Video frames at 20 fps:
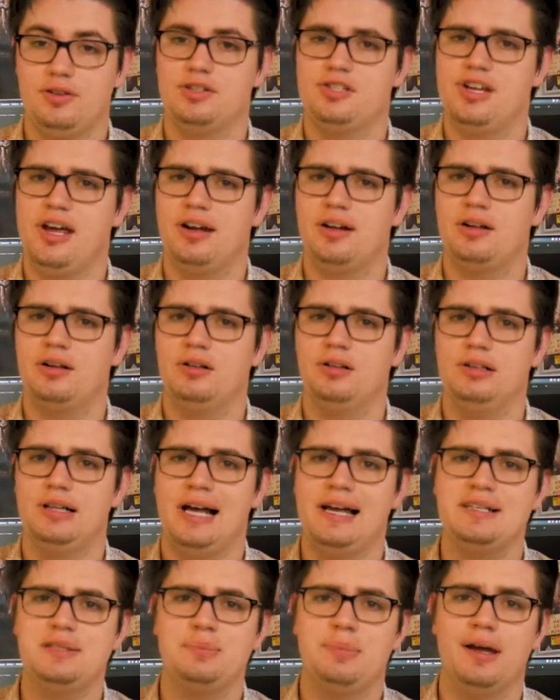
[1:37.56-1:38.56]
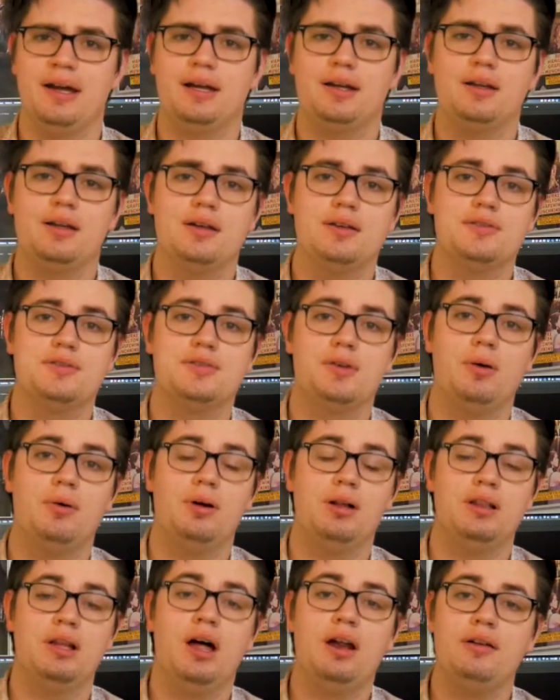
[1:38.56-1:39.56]
Another technical aspect,
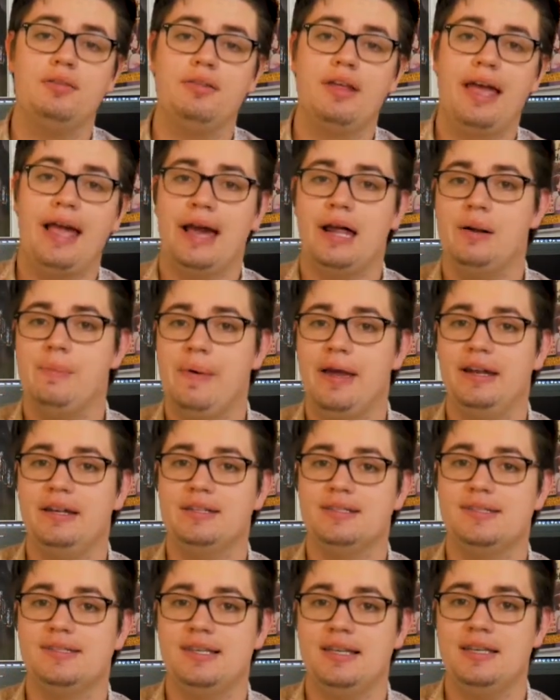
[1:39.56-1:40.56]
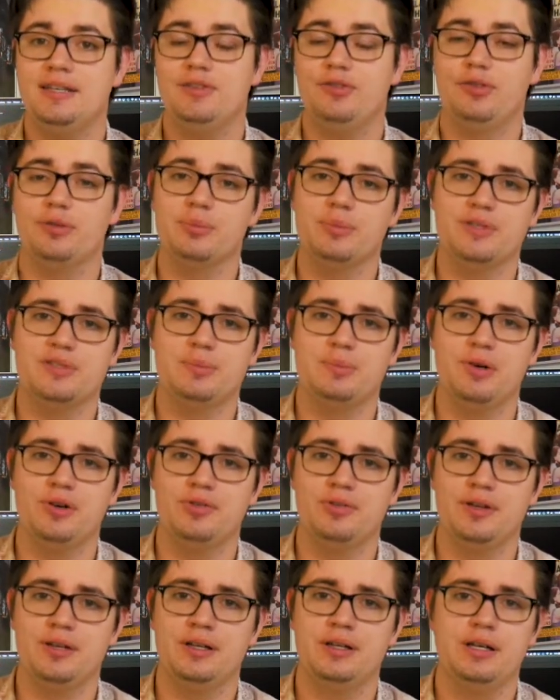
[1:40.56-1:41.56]
so a lot of the animated scenes from this
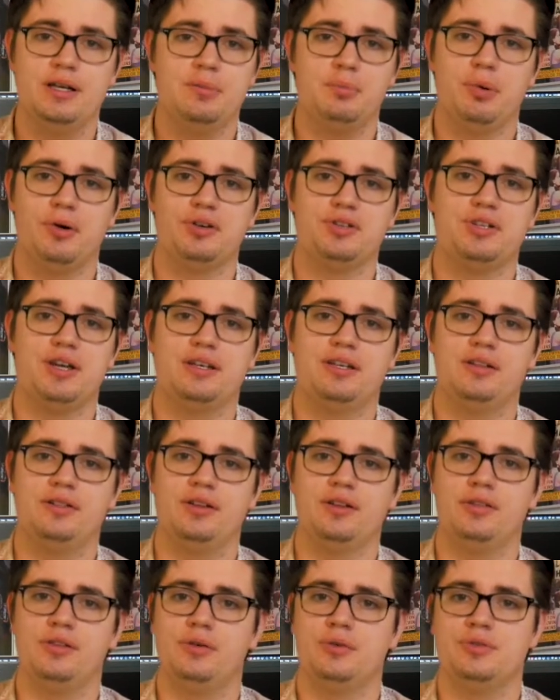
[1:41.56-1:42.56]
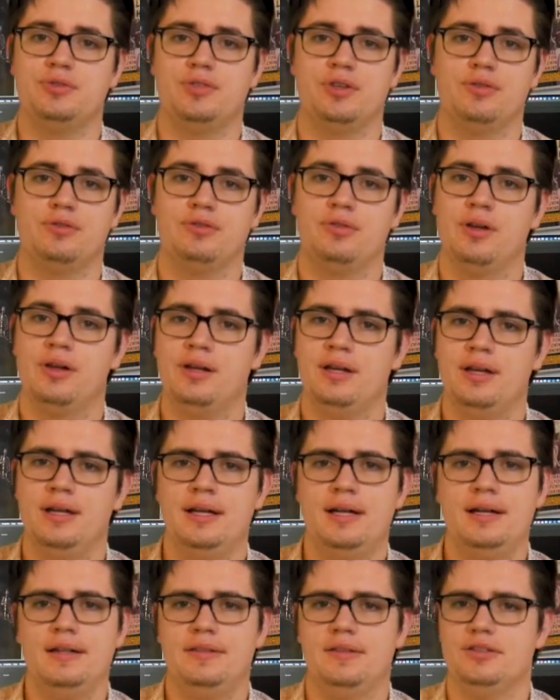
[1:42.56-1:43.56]
movie, in particular those of
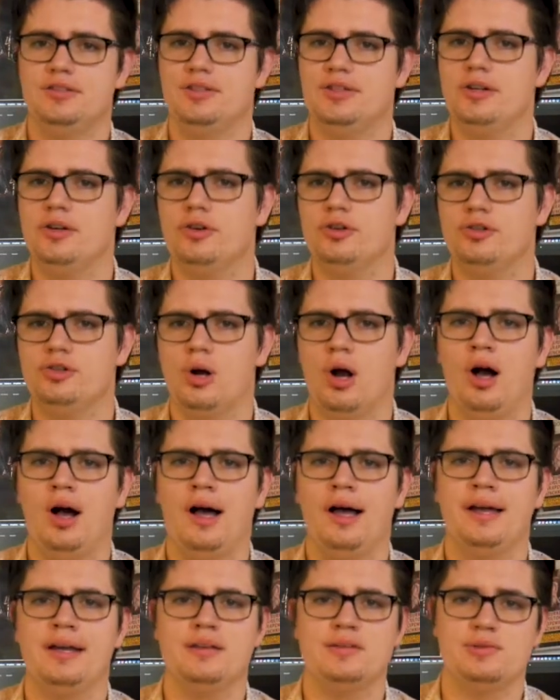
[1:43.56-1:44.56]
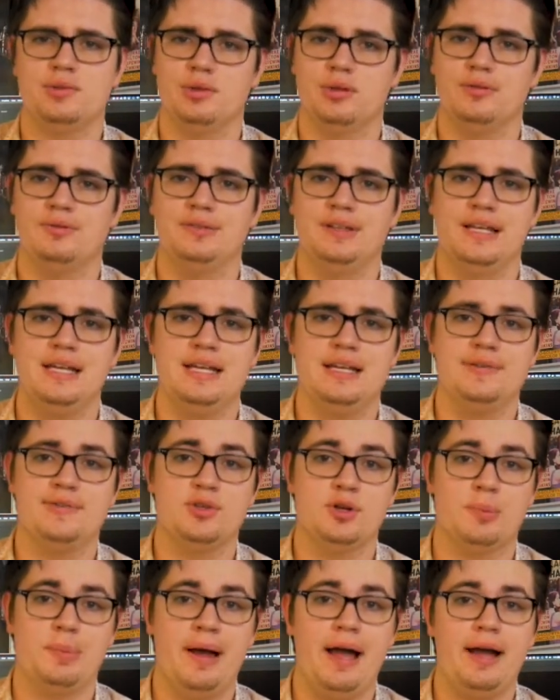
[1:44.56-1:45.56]
the deer drawings or of
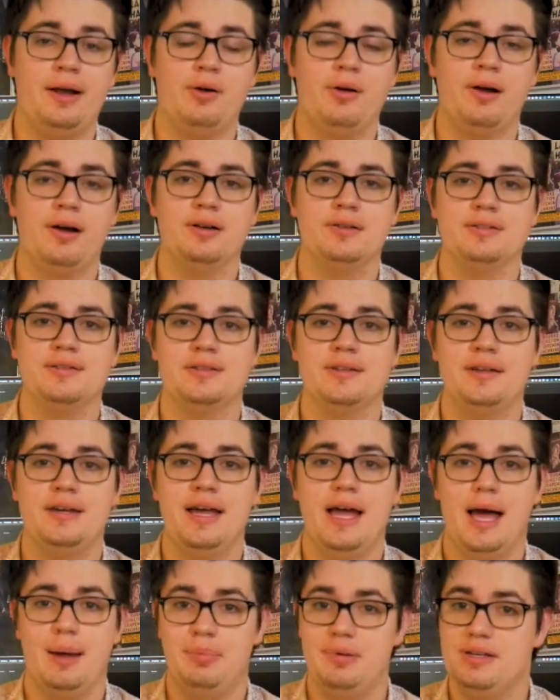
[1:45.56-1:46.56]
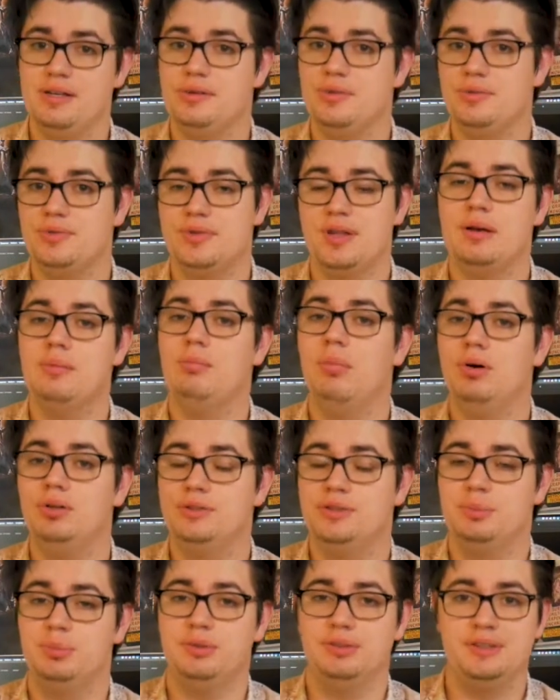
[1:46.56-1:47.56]
leaves or backgrounds, have been used in
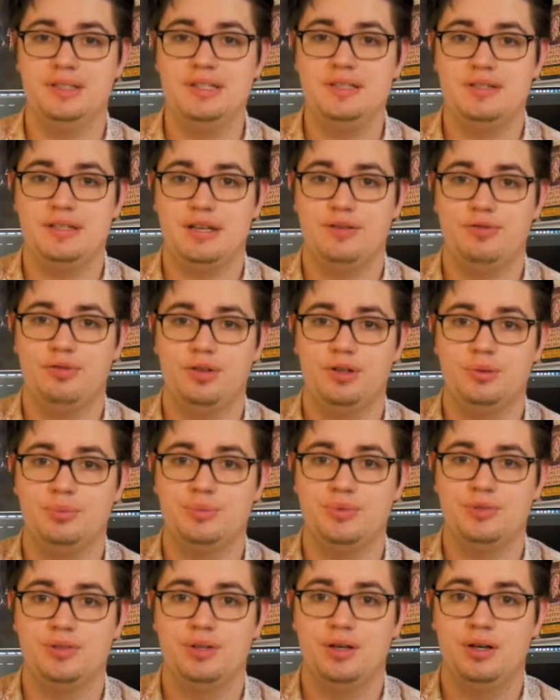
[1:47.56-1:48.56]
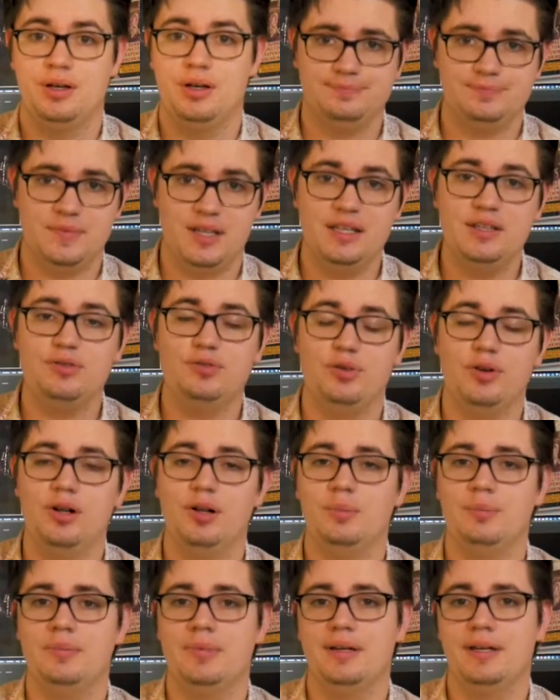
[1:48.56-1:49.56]
multiple Disney films. This
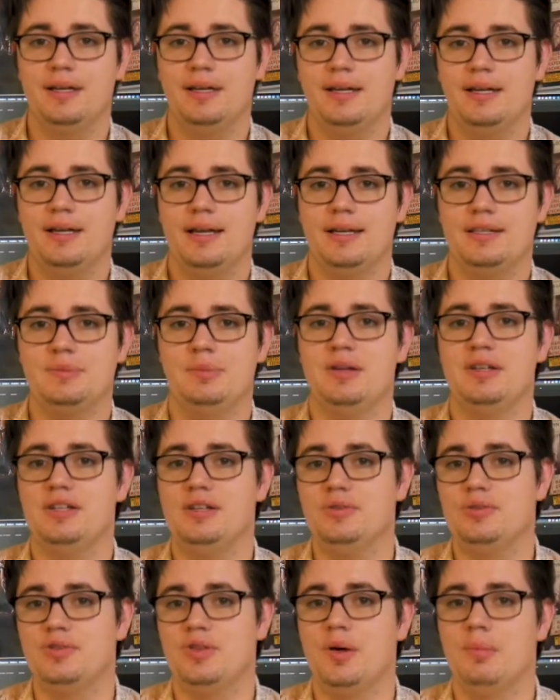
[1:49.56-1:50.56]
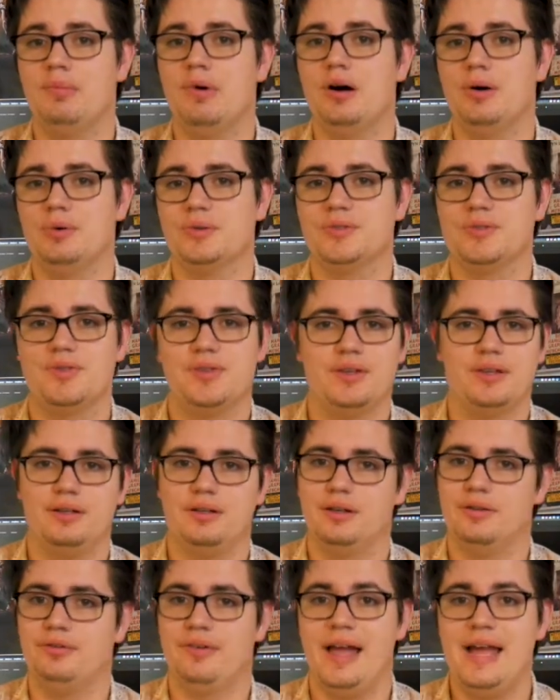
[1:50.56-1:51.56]
film has been used the most
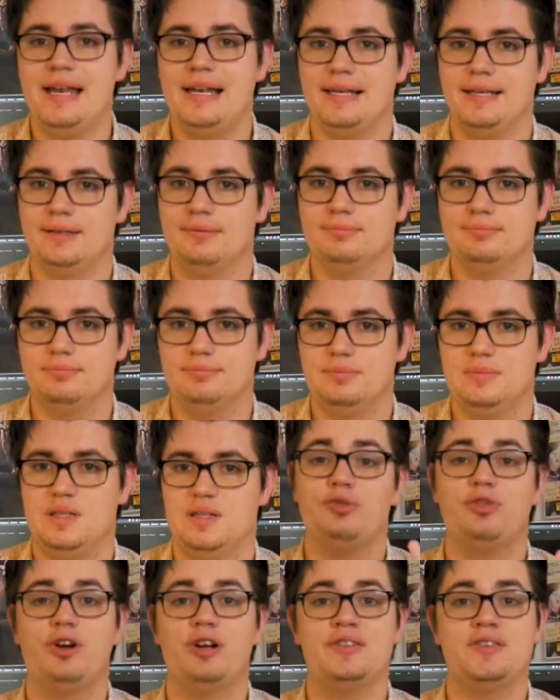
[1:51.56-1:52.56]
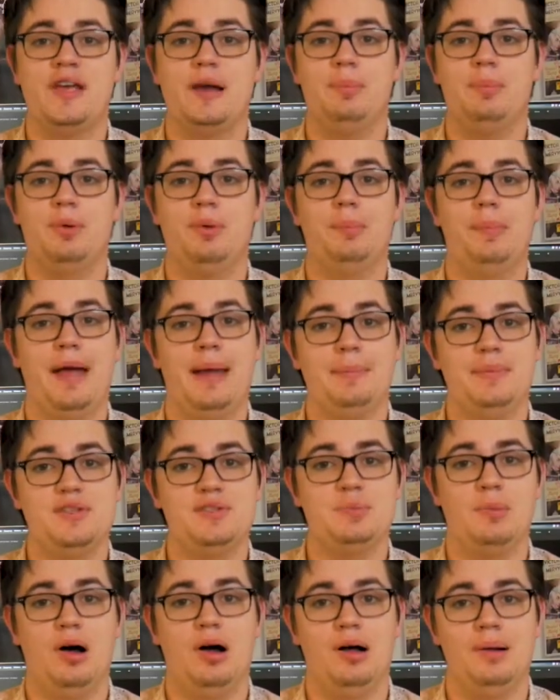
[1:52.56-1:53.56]
of any. So for example,
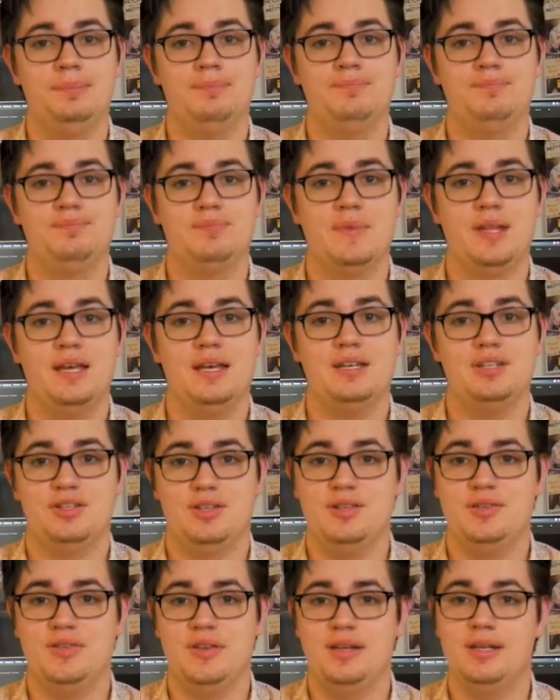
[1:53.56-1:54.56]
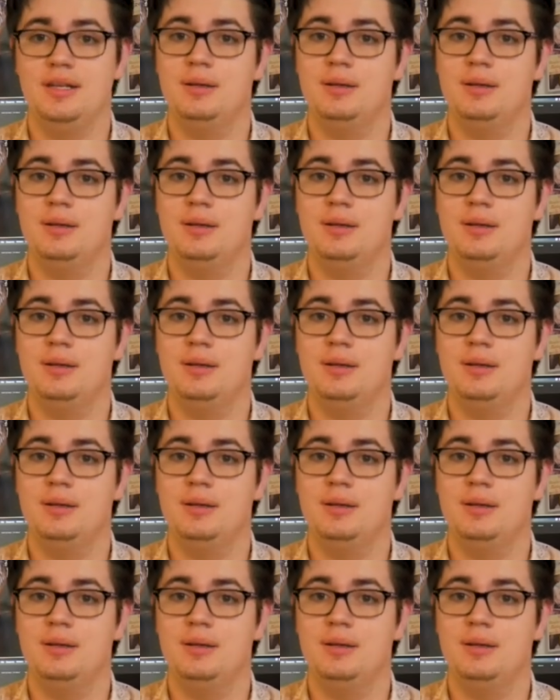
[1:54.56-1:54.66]
Bambi's mom, she's